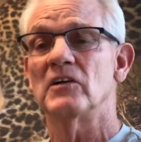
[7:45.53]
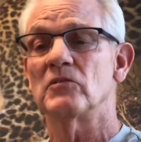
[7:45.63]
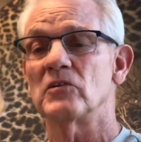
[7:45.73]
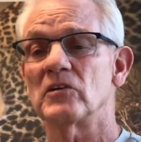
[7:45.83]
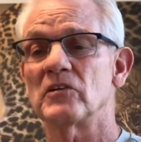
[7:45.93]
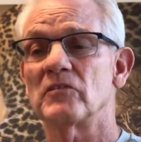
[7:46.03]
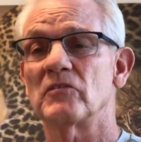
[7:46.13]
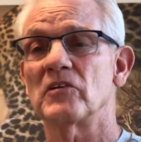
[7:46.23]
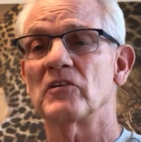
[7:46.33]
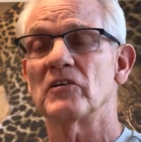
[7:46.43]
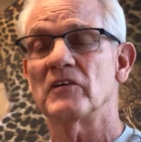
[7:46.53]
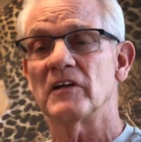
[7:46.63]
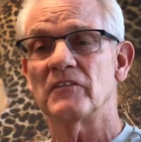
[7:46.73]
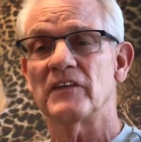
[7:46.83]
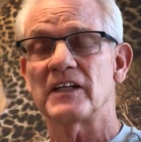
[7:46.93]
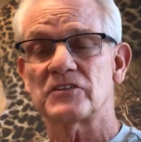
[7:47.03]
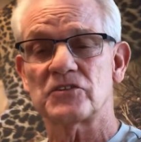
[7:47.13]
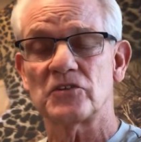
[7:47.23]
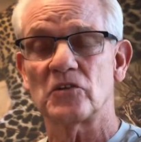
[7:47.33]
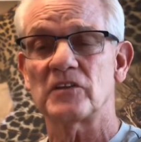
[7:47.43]
we're of that
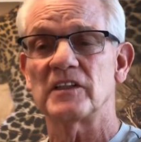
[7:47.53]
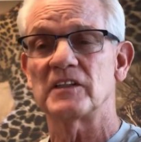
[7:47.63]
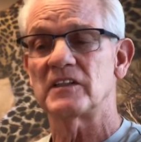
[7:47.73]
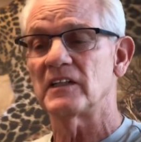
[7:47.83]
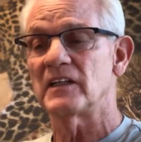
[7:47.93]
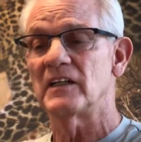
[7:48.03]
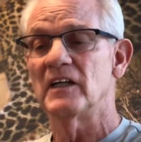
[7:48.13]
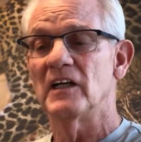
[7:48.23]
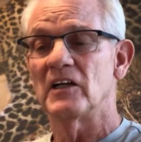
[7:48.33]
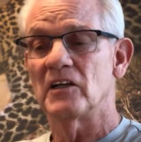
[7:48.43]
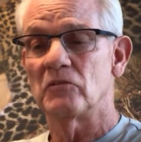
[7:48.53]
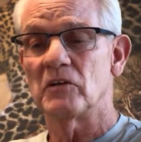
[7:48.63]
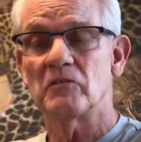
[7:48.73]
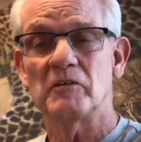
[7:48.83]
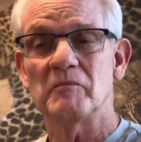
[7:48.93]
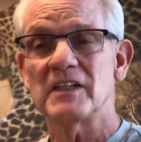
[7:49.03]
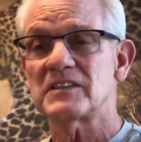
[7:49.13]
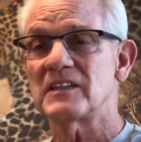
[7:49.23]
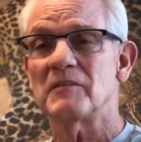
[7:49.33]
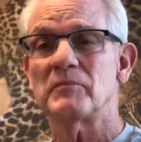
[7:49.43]
sort that when we
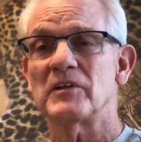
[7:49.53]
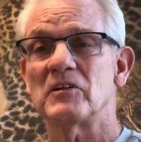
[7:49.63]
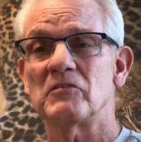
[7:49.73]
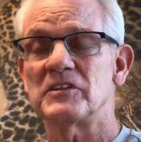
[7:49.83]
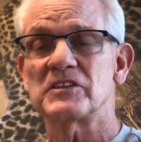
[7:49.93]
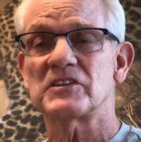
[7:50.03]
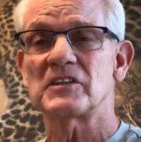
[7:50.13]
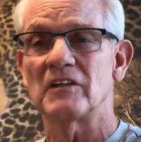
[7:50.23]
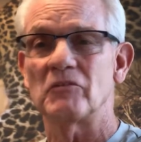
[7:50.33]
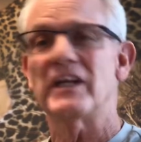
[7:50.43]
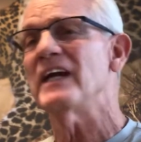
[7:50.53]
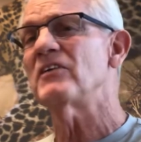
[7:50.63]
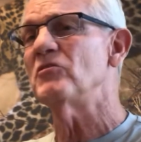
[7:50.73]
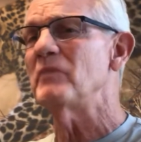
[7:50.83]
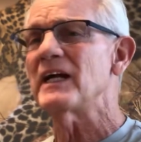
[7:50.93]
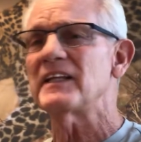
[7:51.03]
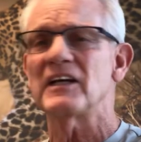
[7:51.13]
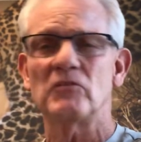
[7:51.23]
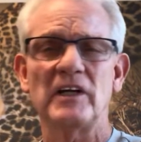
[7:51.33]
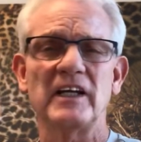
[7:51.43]
mess up, you know, we can't go back
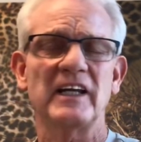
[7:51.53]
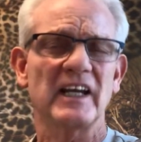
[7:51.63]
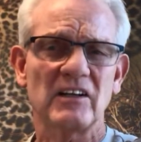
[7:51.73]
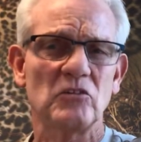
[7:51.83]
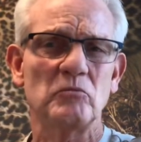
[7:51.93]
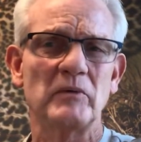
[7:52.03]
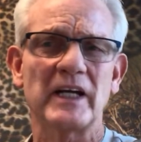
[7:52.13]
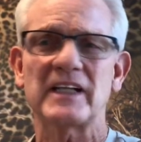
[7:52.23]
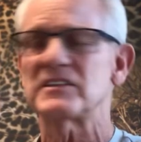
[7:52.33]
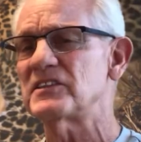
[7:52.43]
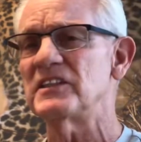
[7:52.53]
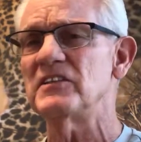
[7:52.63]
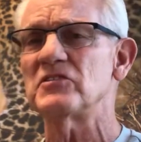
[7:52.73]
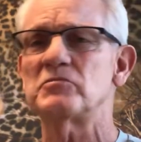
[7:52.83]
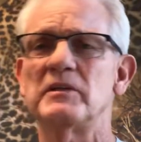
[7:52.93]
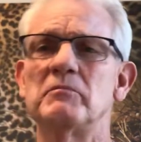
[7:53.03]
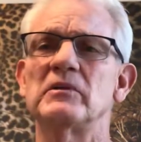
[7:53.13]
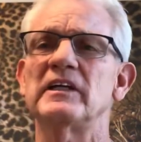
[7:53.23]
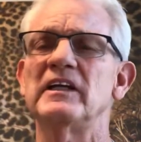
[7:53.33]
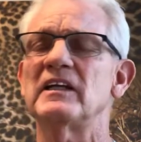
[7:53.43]
that way. I can't go back and see those people
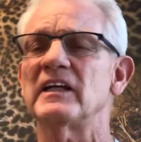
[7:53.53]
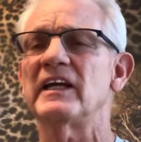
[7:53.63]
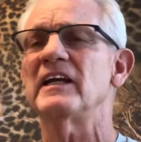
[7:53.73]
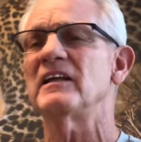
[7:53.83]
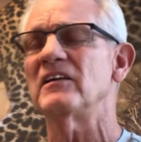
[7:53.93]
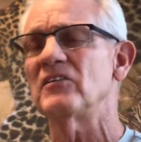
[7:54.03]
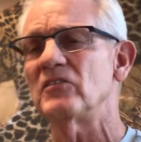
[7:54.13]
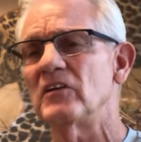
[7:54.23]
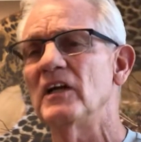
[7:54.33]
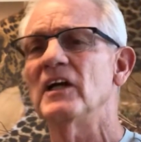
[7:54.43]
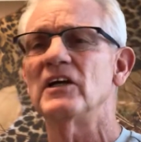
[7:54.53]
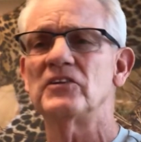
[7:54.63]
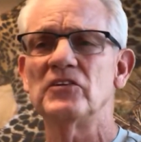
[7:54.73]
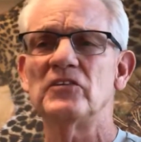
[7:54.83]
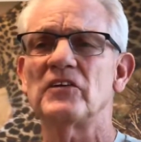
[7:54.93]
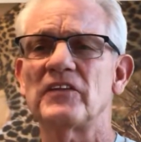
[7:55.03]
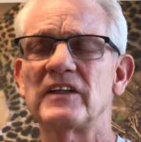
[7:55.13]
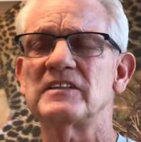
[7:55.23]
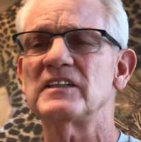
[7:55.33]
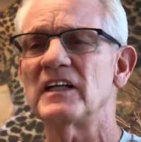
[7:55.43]
again. I can't, you know, do the
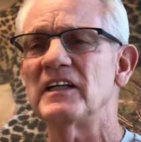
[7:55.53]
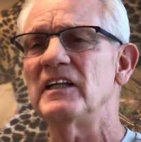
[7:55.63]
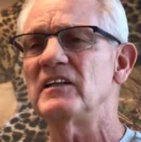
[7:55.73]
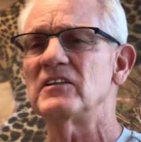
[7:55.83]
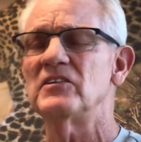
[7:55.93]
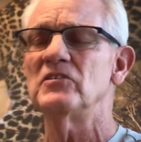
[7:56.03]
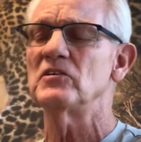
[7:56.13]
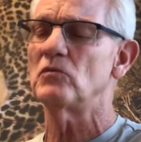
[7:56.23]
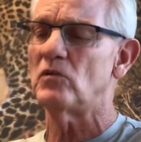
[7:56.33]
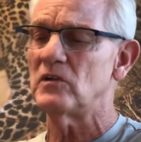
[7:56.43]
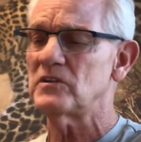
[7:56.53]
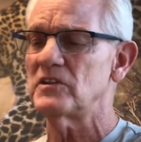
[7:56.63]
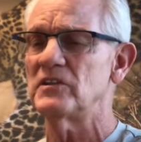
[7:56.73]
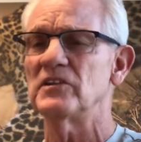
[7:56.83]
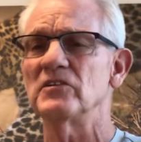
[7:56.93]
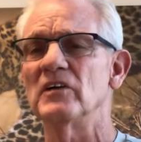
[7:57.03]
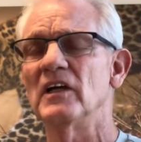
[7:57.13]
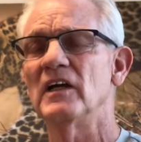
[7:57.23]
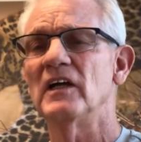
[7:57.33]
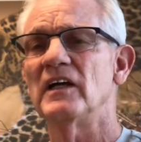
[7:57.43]
things that I need to do and want to do.
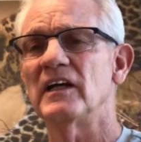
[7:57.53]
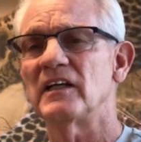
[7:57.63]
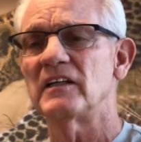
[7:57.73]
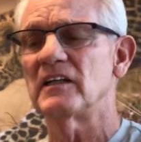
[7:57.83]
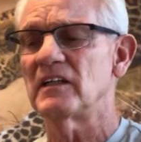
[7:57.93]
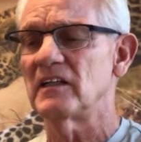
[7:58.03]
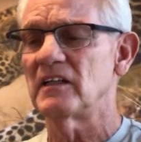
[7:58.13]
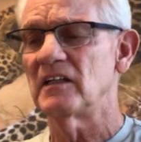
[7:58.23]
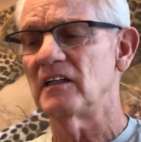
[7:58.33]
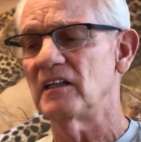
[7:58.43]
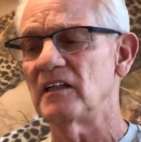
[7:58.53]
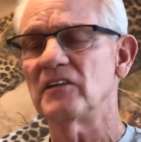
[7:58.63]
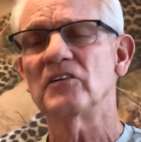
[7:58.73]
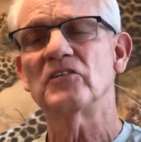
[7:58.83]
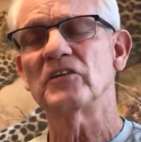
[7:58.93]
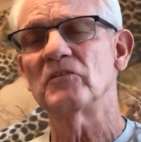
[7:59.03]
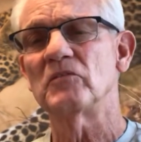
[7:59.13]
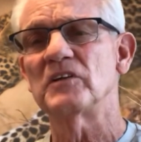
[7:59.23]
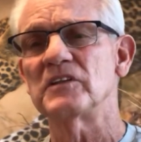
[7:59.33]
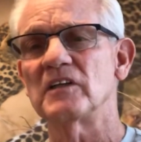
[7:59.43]
And I know that
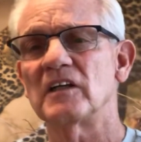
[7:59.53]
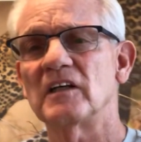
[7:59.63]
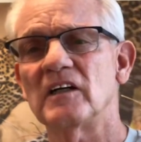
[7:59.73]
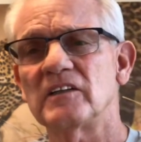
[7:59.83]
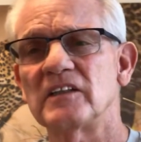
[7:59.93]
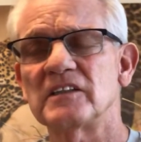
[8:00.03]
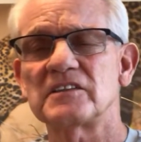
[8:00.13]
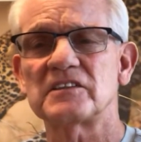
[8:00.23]
what God does